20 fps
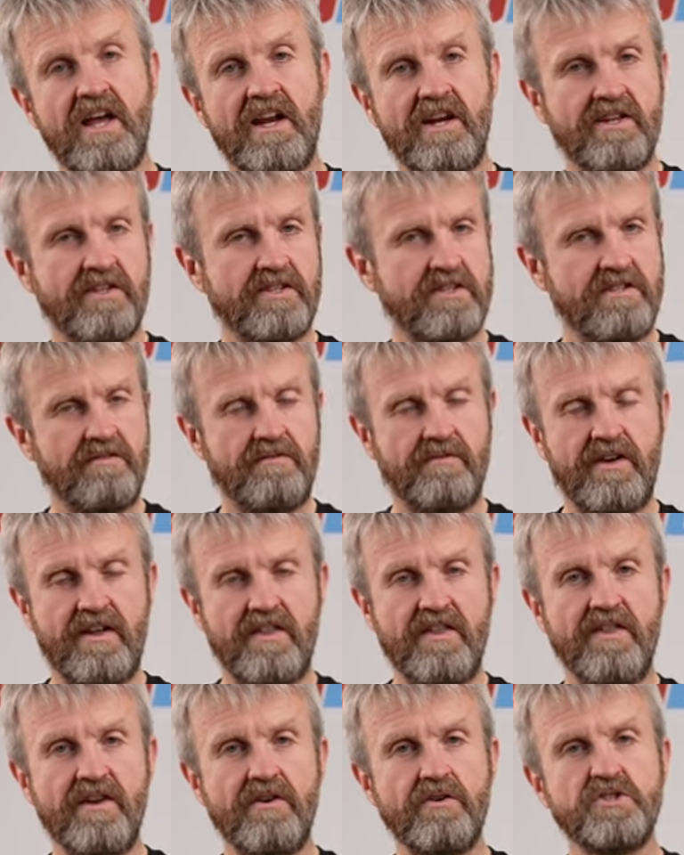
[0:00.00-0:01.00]
and the fact
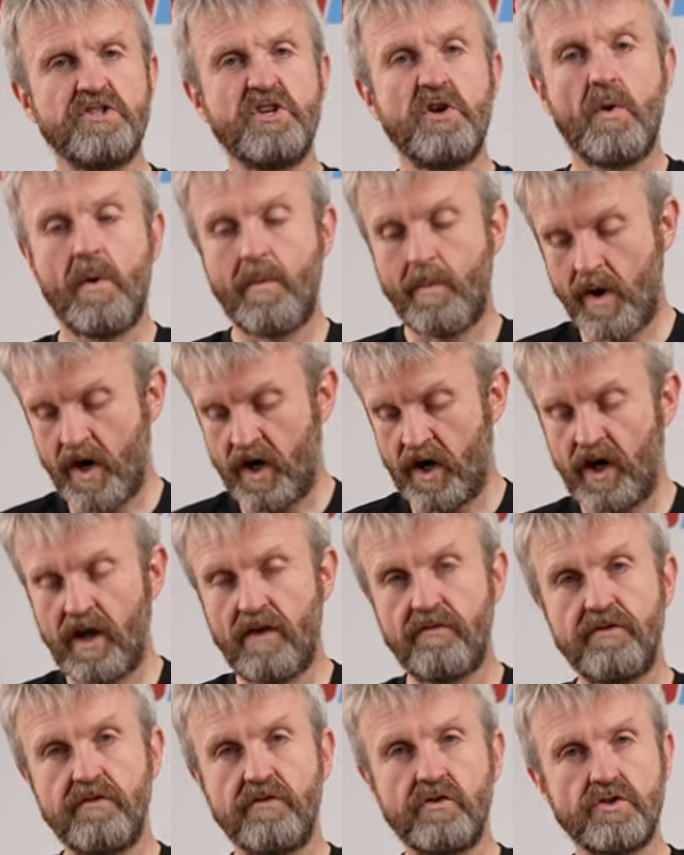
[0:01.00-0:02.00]
that they're a 2-in-1
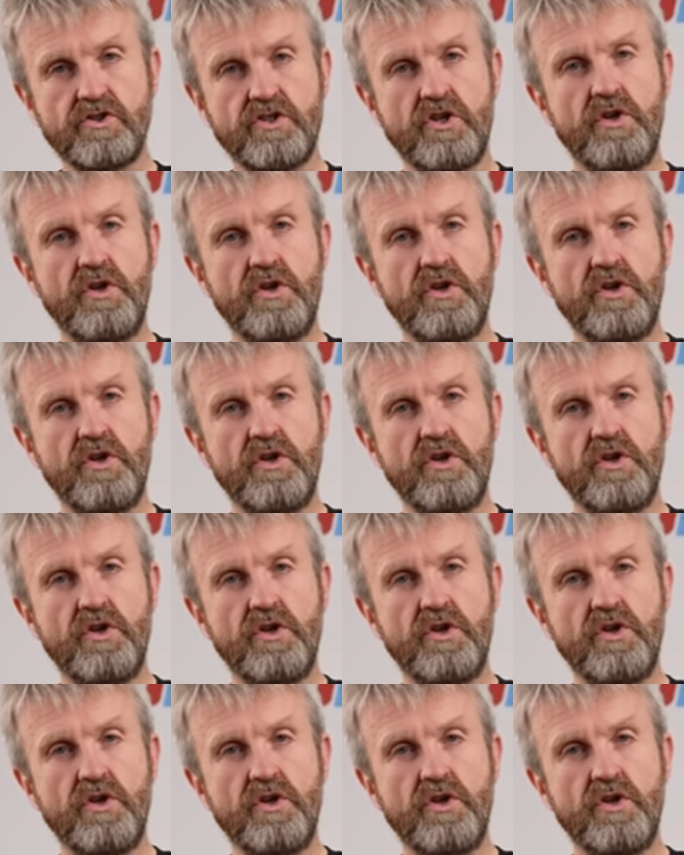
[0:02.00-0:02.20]
glove, you've got